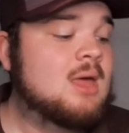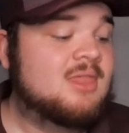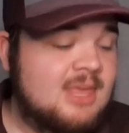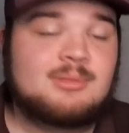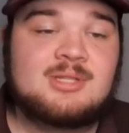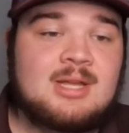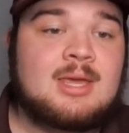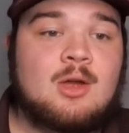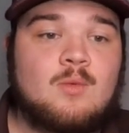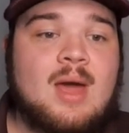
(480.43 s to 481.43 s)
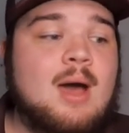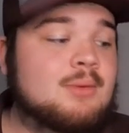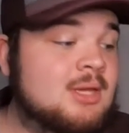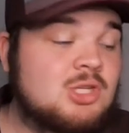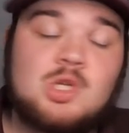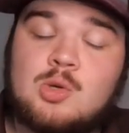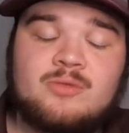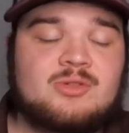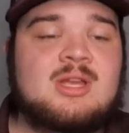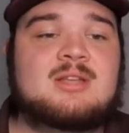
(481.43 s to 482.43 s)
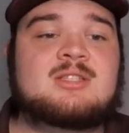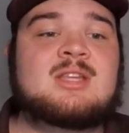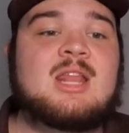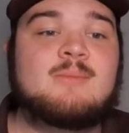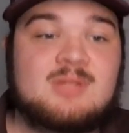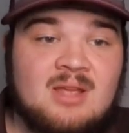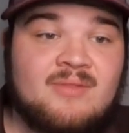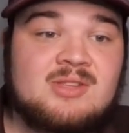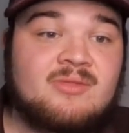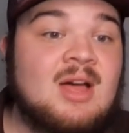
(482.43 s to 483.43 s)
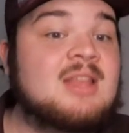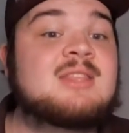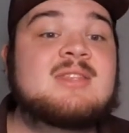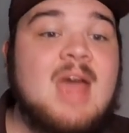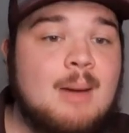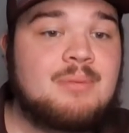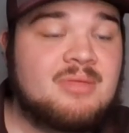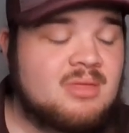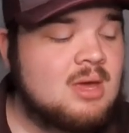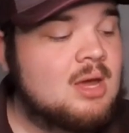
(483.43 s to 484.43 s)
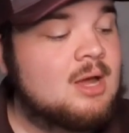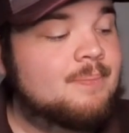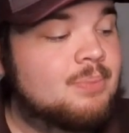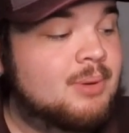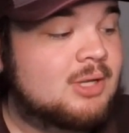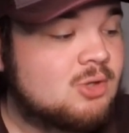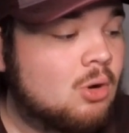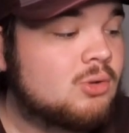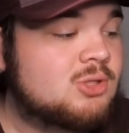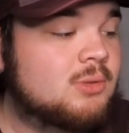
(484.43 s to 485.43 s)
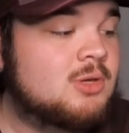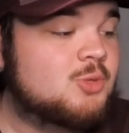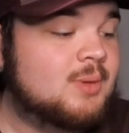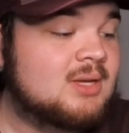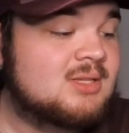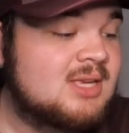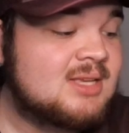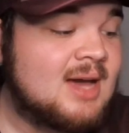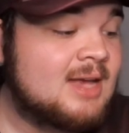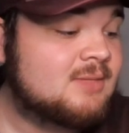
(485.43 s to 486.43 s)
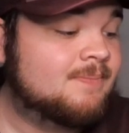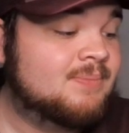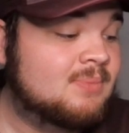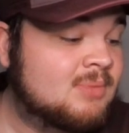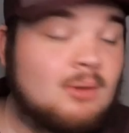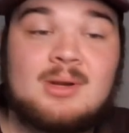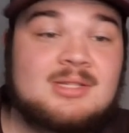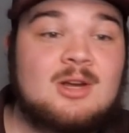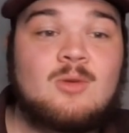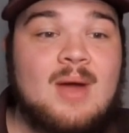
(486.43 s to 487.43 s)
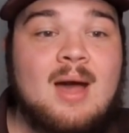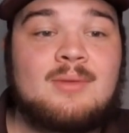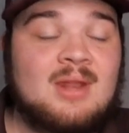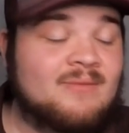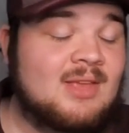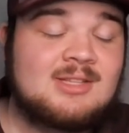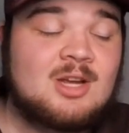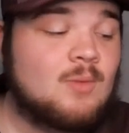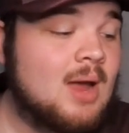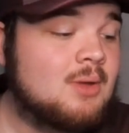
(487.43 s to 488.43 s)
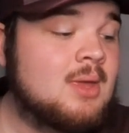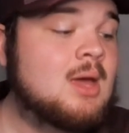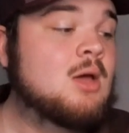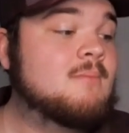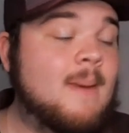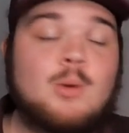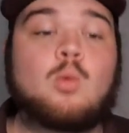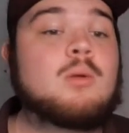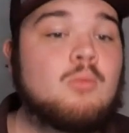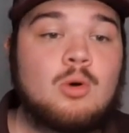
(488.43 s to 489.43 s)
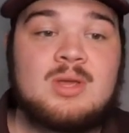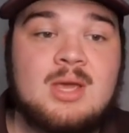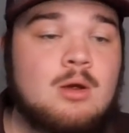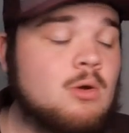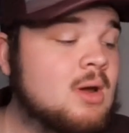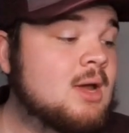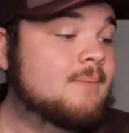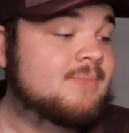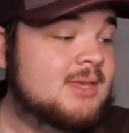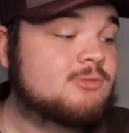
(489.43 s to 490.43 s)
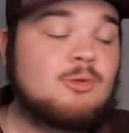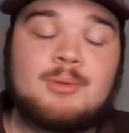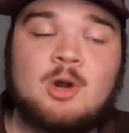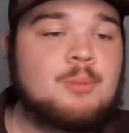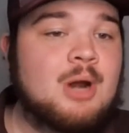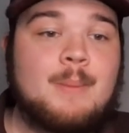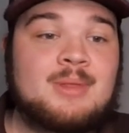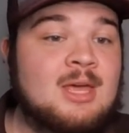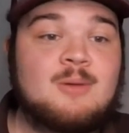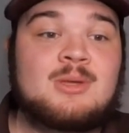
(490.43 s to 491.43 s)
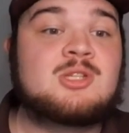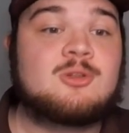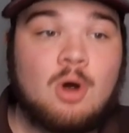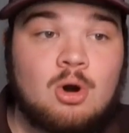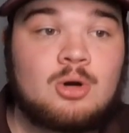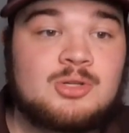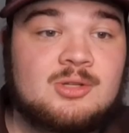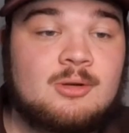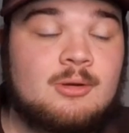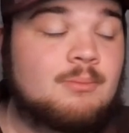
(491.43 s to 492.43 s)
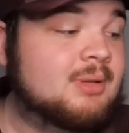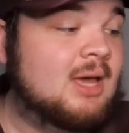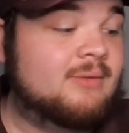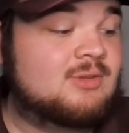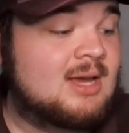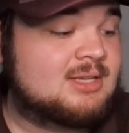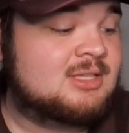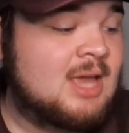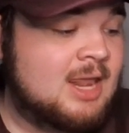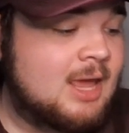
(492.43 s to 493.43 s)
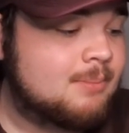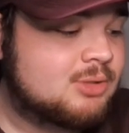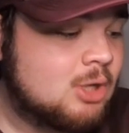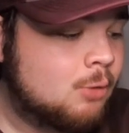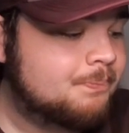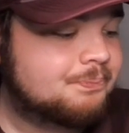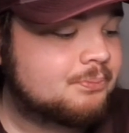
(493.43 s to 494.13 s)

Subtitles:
them sticking around, it's huge for Texas A&M's defensive line depth. But it's also huge because these guys, they're going to stick around. And if they stick around maybe one more year, this room could open up and they could be stars playing for Texas A&M. So